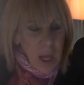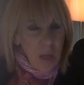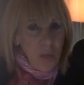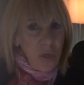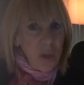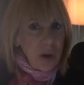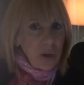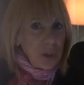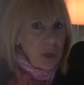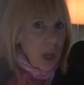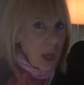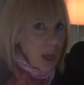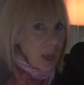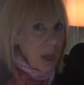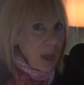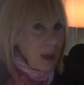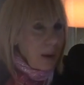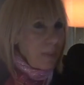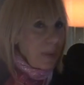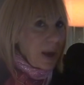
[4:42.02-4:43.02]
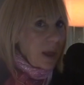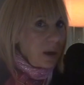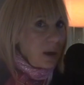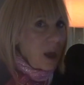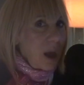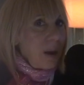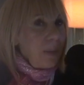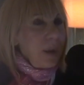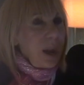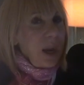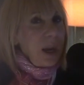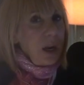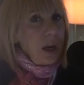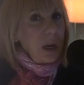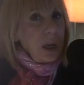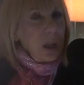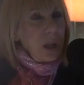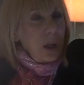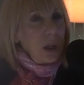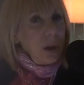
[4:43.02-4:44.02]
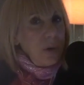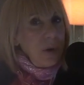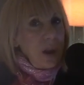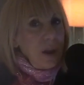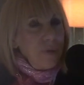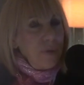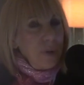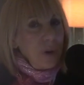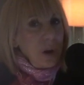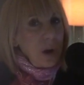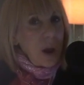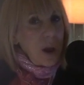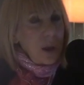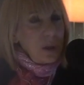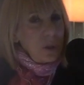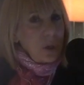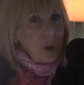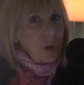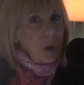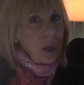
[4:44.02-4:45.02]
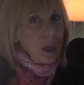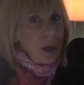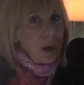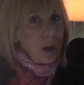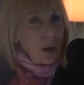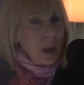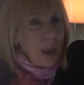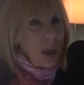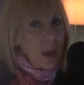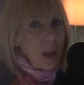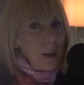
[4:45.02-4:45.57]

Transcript: They're talking about nominating Clooney for an Oscar here.